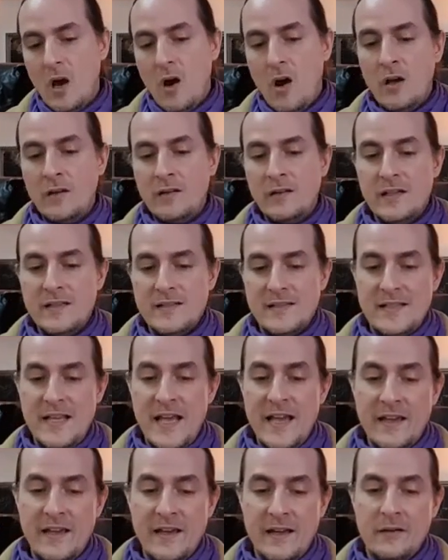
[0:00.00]
On the
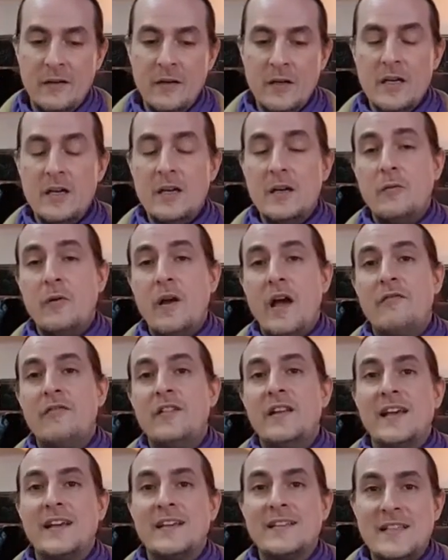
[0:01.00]
second, we
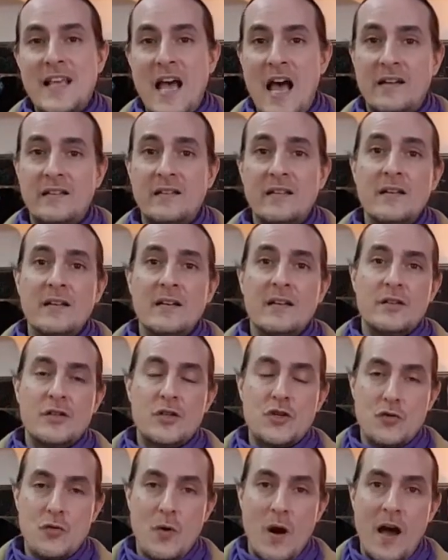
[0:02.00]
have the exact
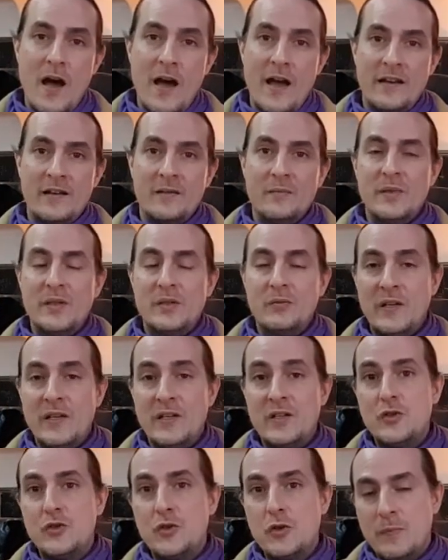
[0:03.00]
trine
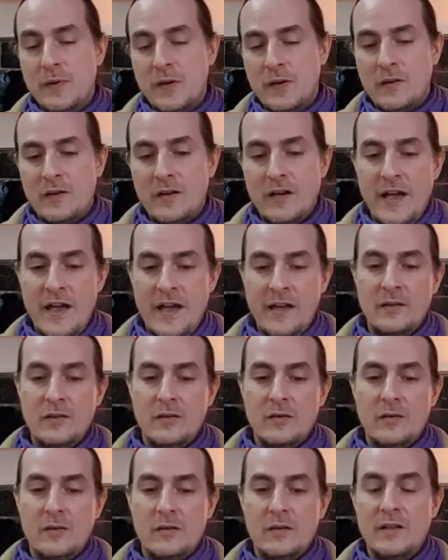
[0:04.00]
between Jupiter
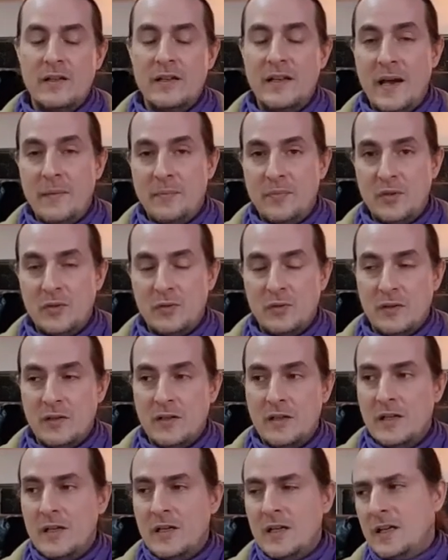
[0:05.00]
and Neptune.
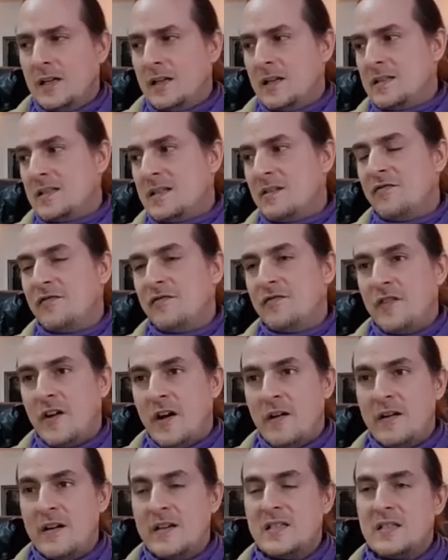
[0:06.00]
It's a
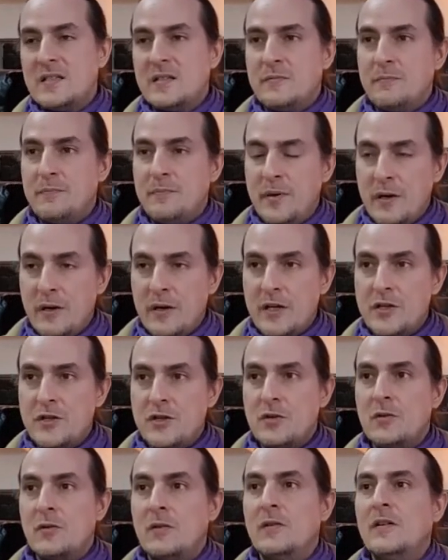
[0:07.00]
very
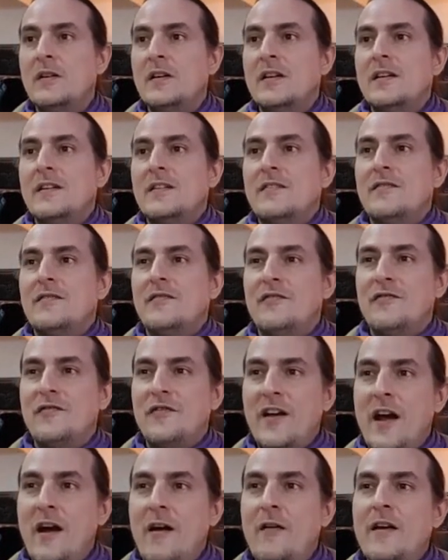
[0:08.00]
spiritual,
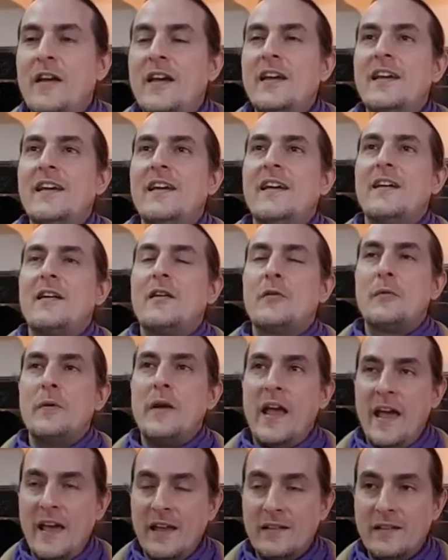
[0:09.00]
very
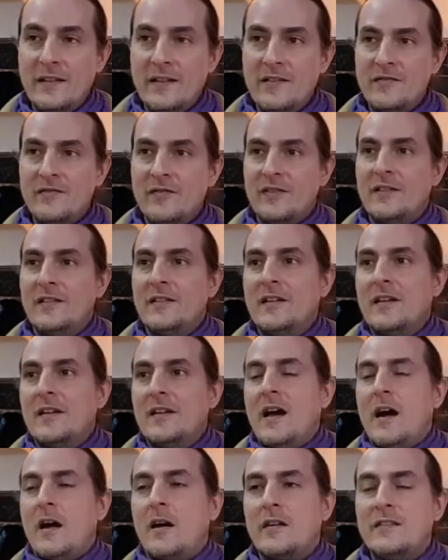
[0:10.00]
creative,
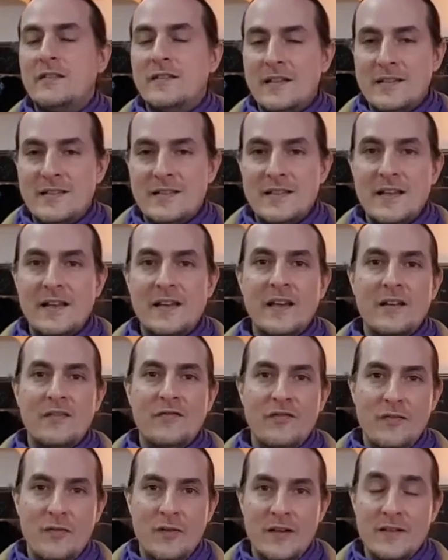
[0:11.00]
artistic
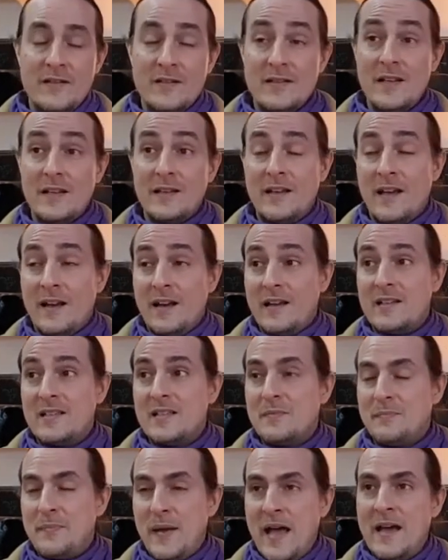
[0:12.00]
influence that can
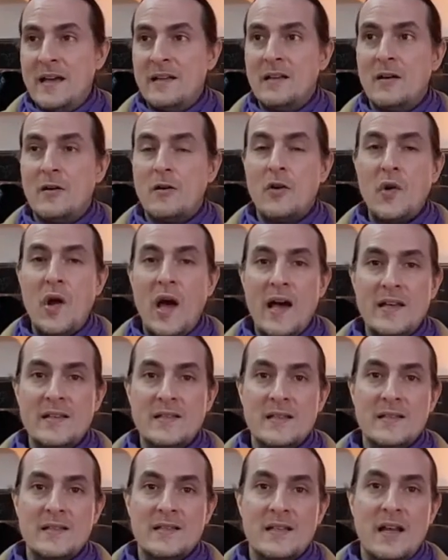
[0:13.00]
expand our
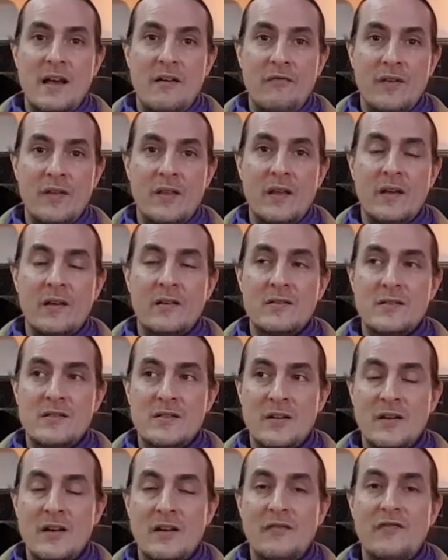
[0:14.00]
horizons in everything
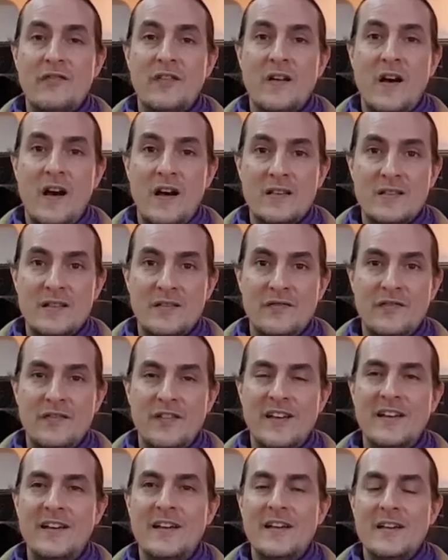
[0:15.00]
concerning
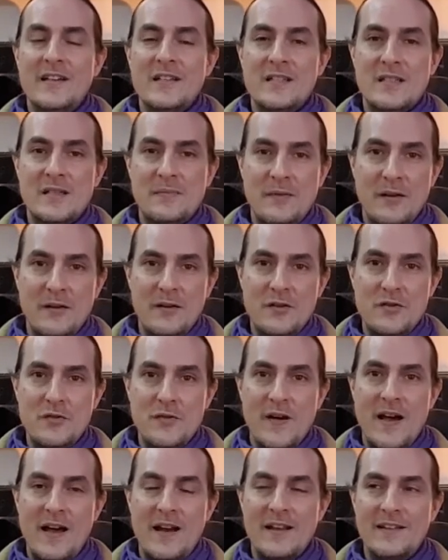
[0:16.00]
philosophy,
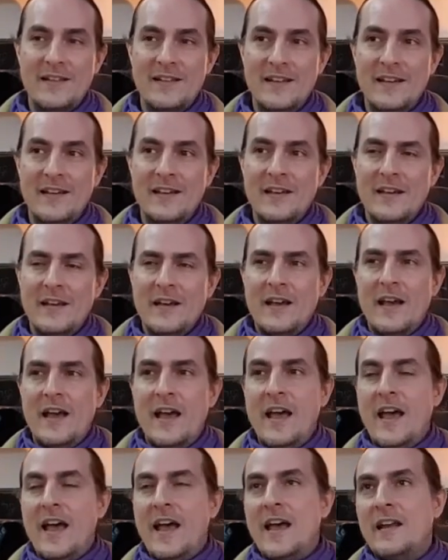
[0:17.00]
spirituality,
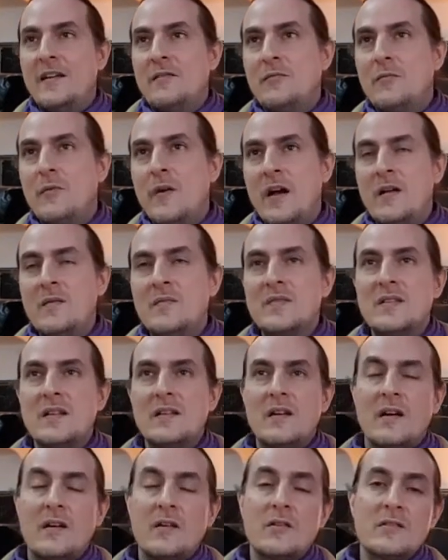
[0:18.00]
and realms
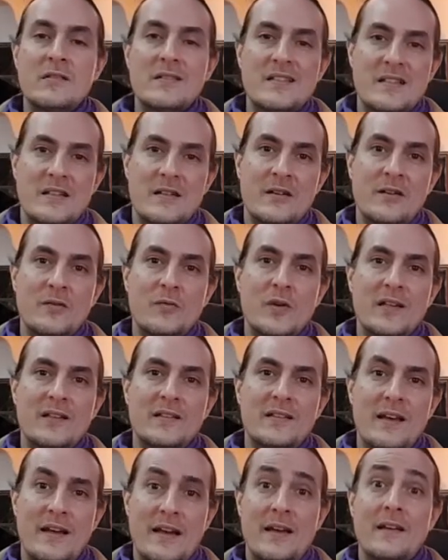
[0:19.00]
that are concerned
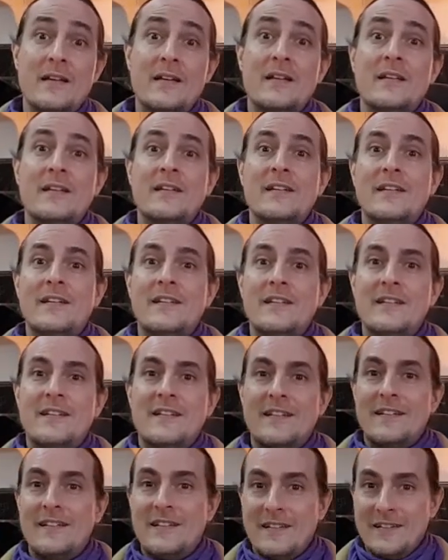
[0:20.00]
with the
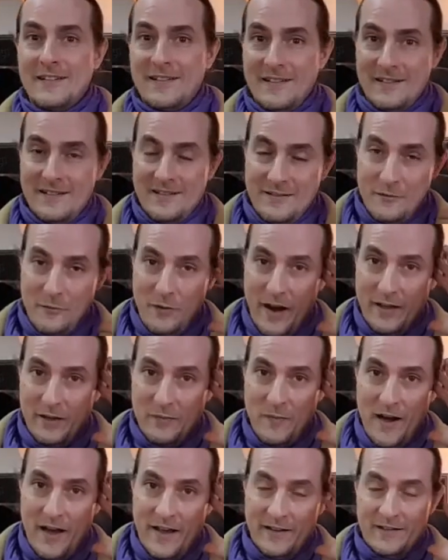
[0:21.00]

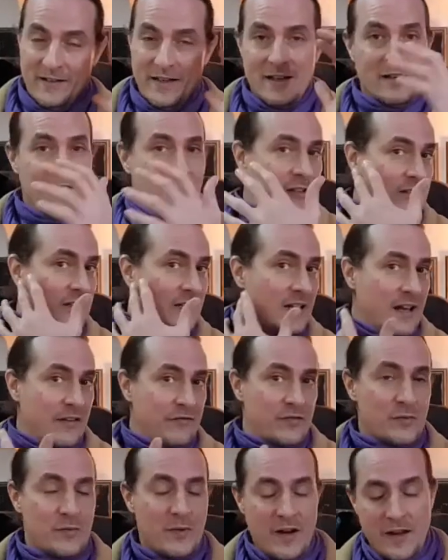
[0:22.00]
right mind and not the
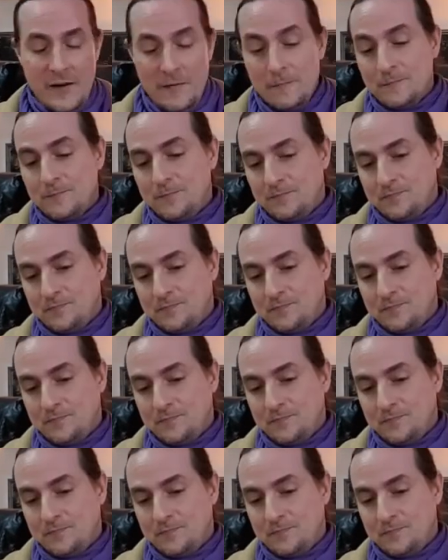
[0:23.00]
left brain.